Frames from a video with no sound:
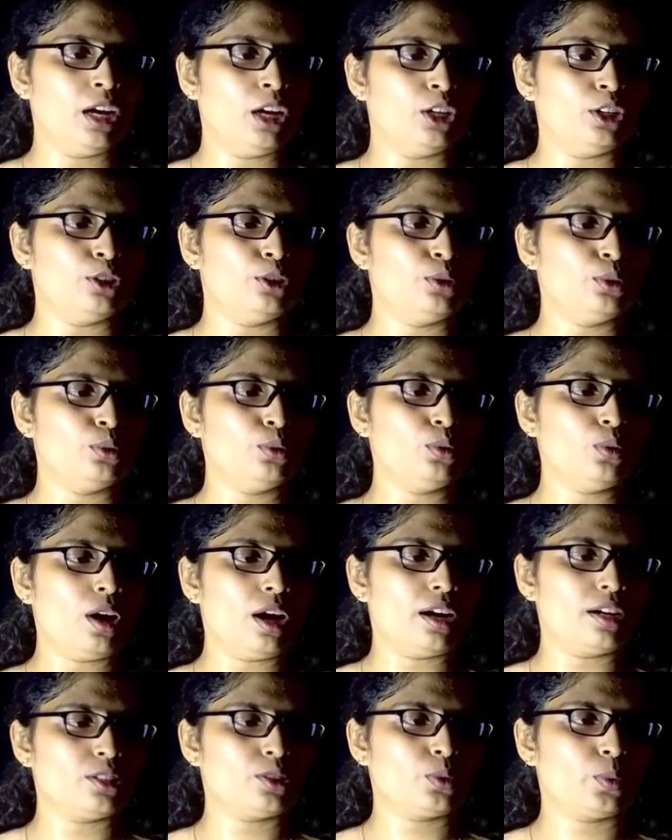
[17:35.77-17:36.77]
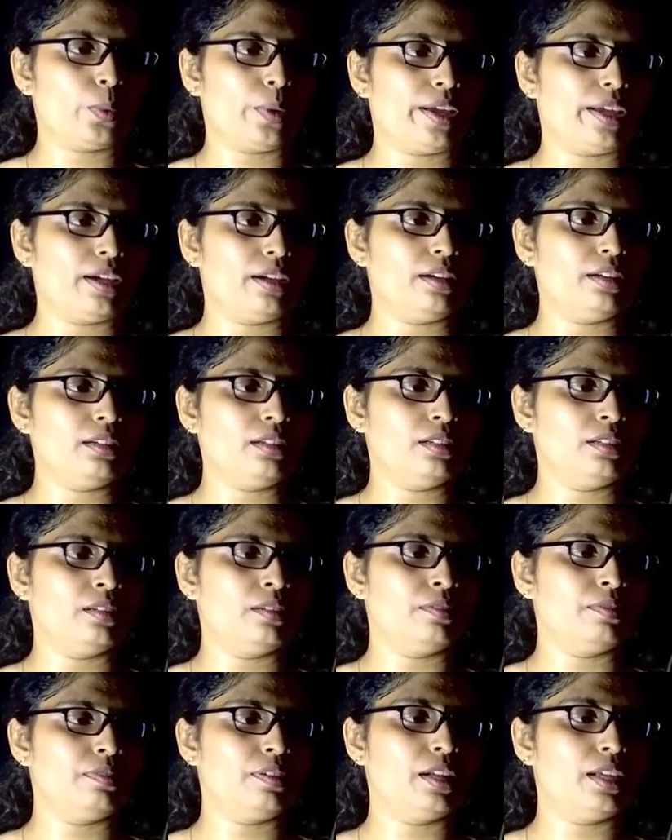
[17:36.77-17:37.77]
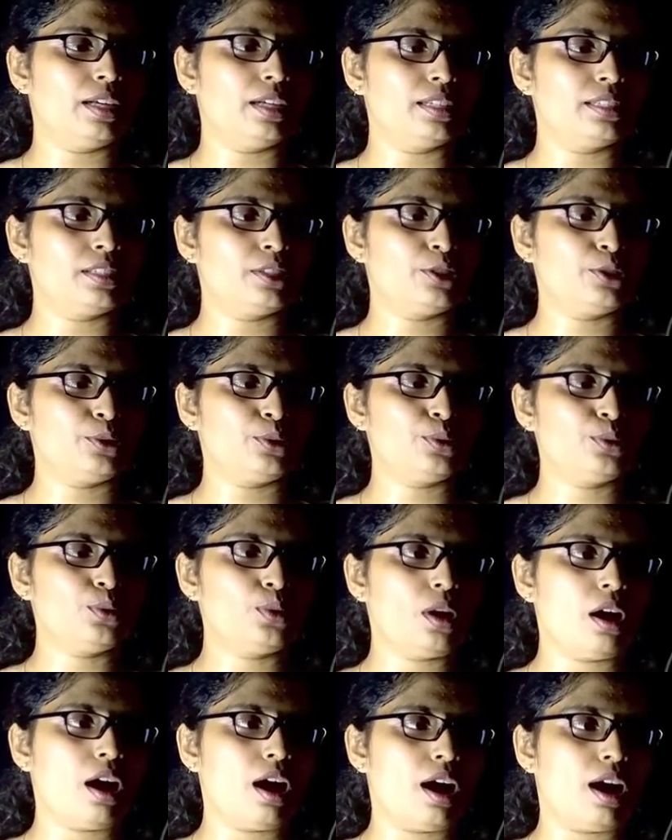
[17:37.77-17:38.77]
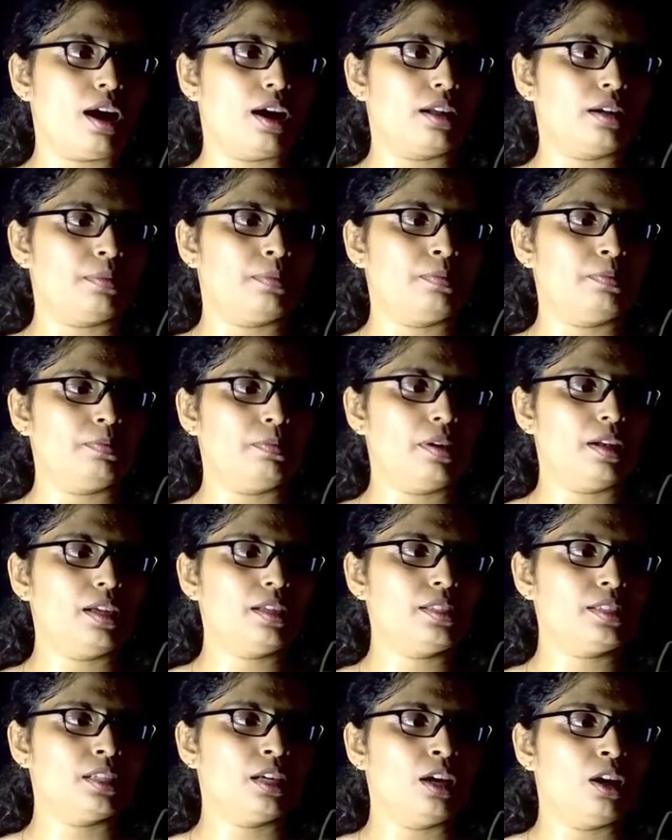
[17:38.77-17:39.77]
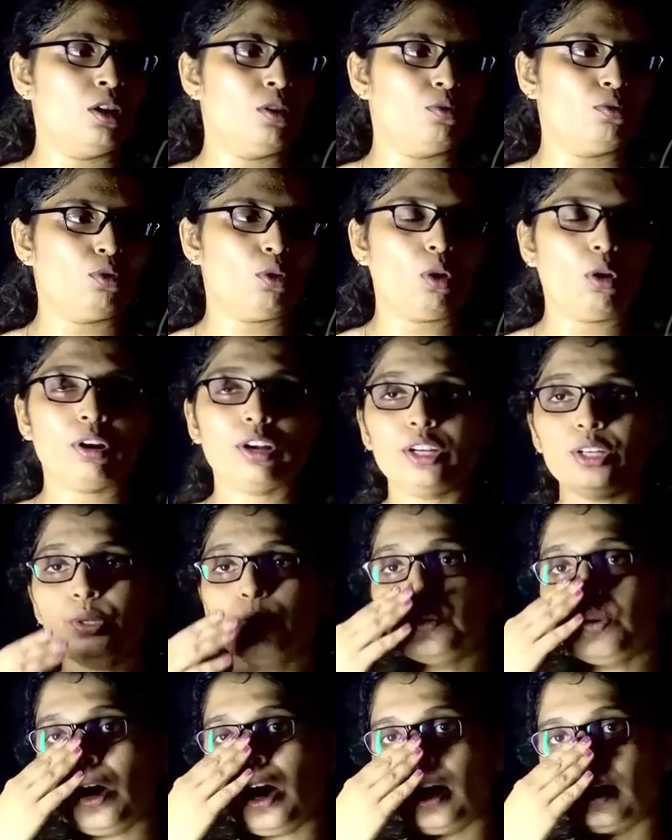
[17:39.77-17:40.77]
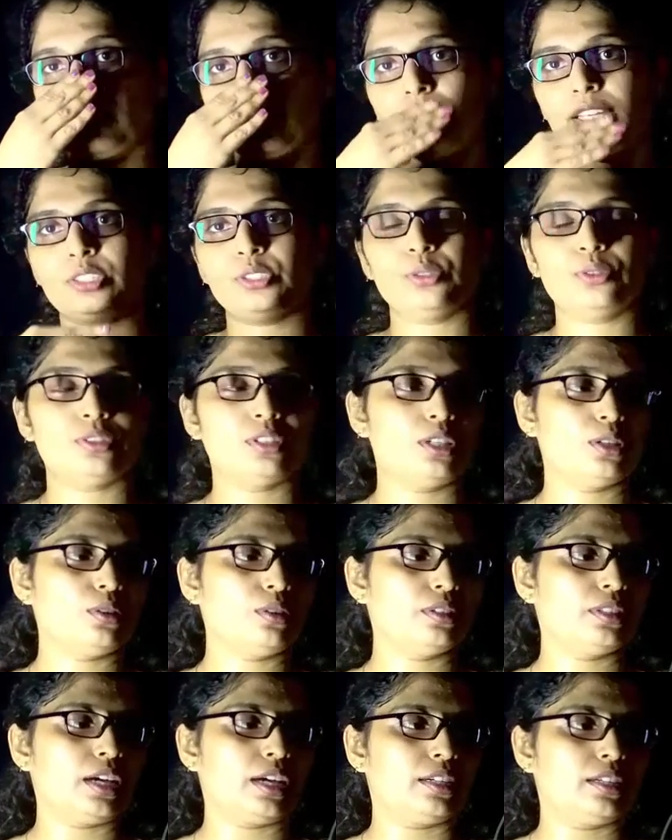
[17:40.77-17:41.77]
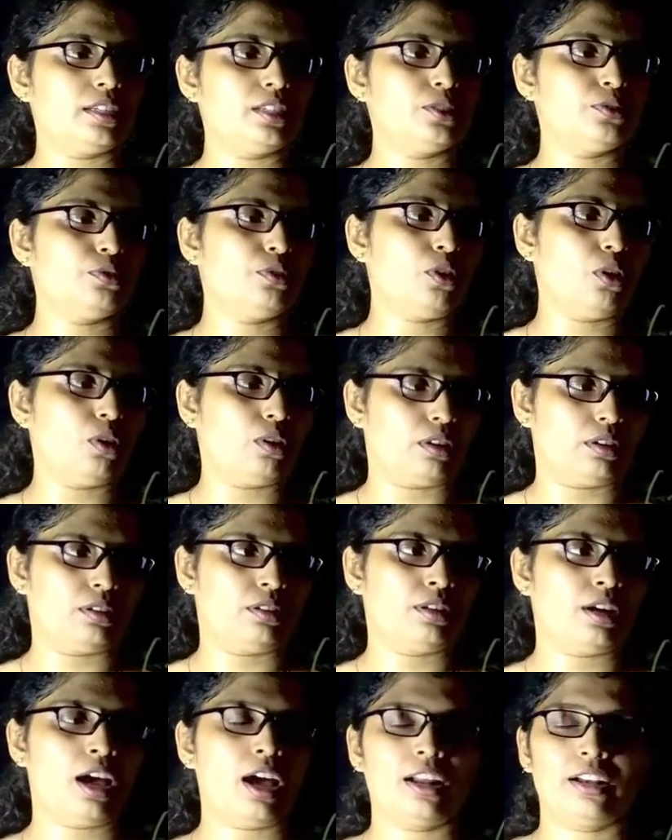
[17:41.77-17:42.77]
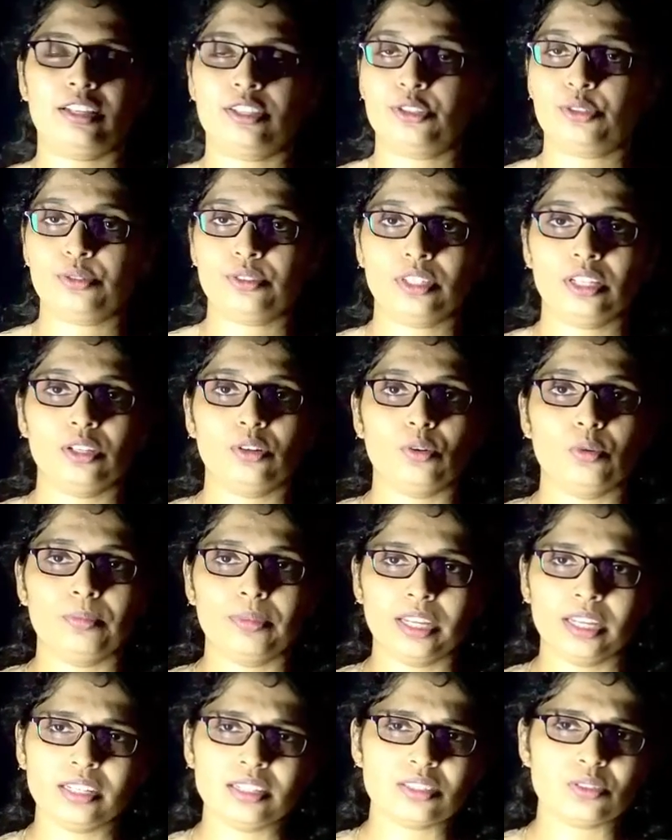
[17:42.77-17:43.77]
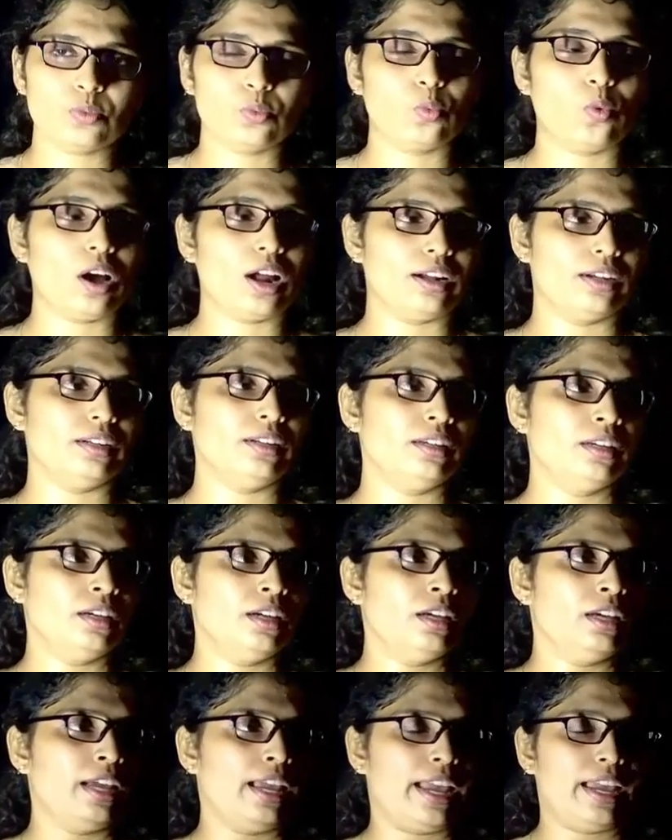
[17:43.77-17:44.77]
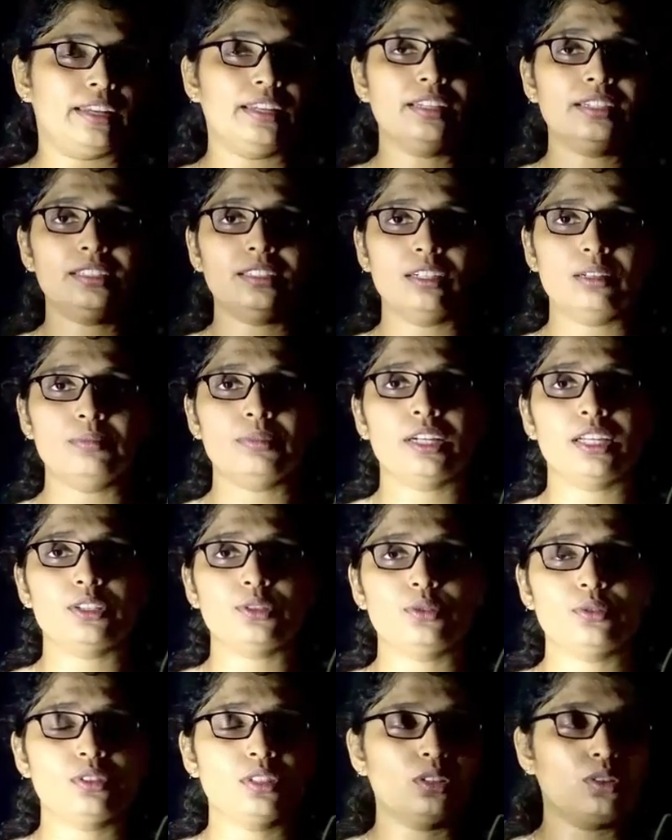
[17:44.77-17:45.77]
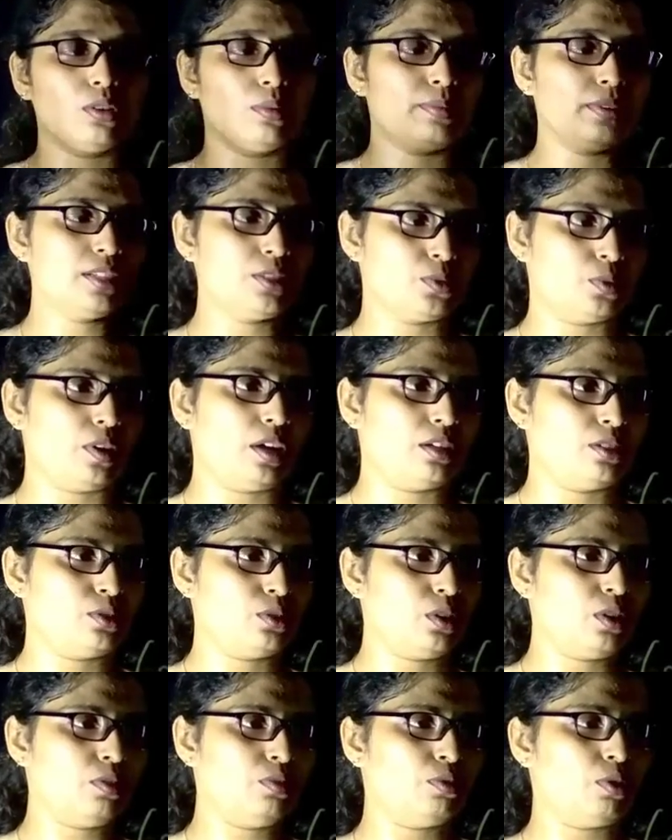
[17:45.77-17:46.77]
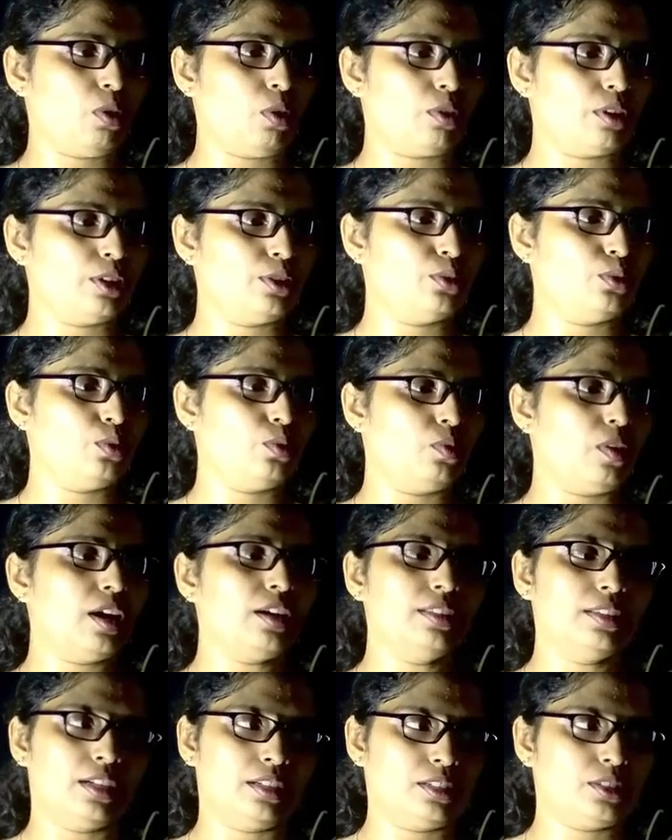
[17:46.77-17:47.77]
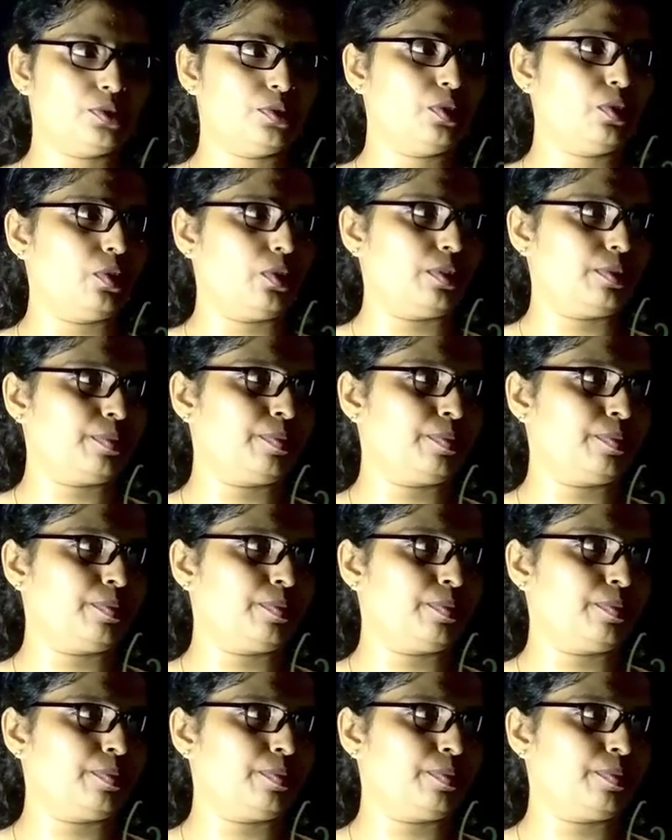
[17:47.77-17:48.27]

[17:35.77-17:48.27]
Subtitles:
2r square plus 2r plus 4 into r raised to 0, that is 4. R raised to 0 means 1. Any term raised to 0 means 1. So 4 into 1, that is 4.